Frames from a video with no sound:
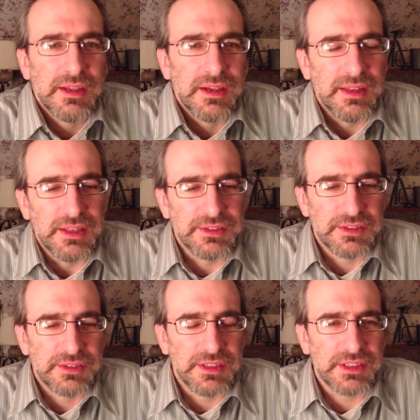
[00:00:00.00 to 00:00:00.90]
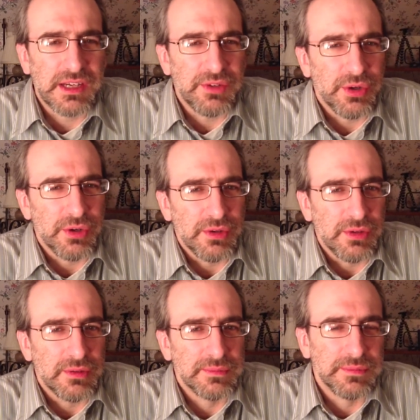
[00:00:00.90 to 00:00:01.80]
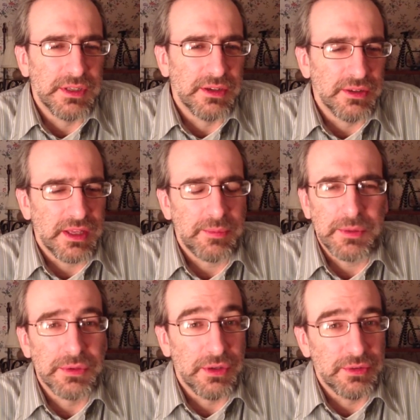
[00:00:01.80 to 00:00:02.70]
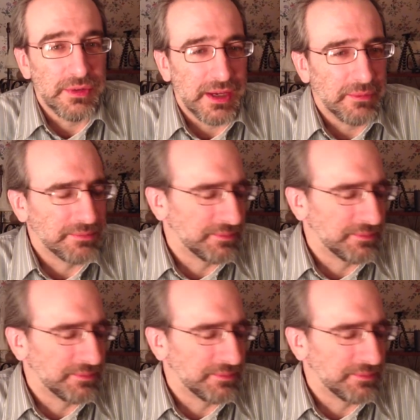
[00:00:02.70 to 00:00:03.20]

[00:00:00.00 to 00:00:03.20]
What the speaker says: And that's kind of a hurdle. You know, a lot of people don't do that.